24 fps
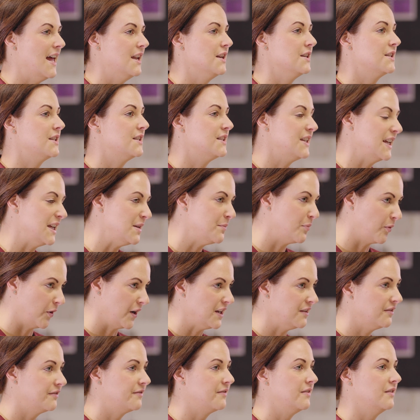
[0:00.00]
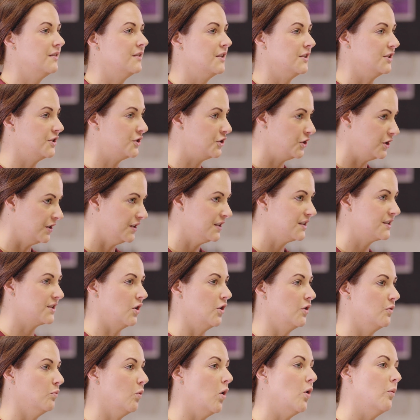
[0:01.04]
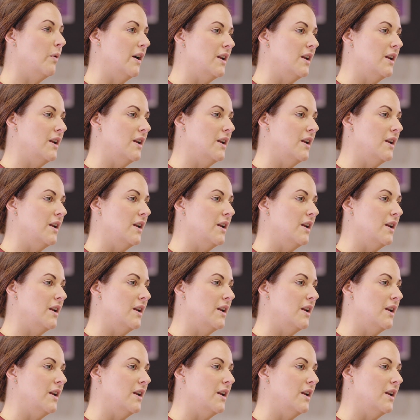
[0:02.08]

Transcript: and debrief the students on what